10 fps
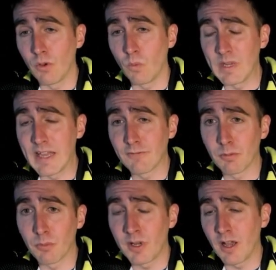we have
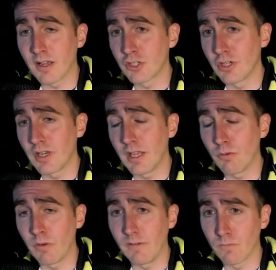to
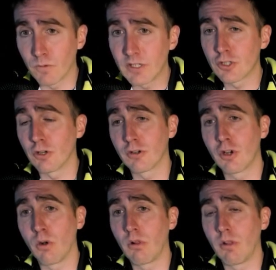pre-oxygenate, we've reached our
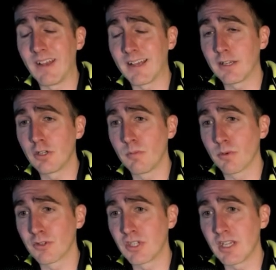goal of
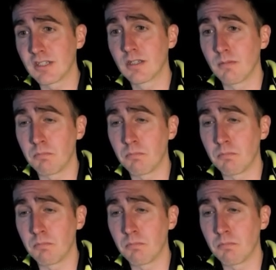92%,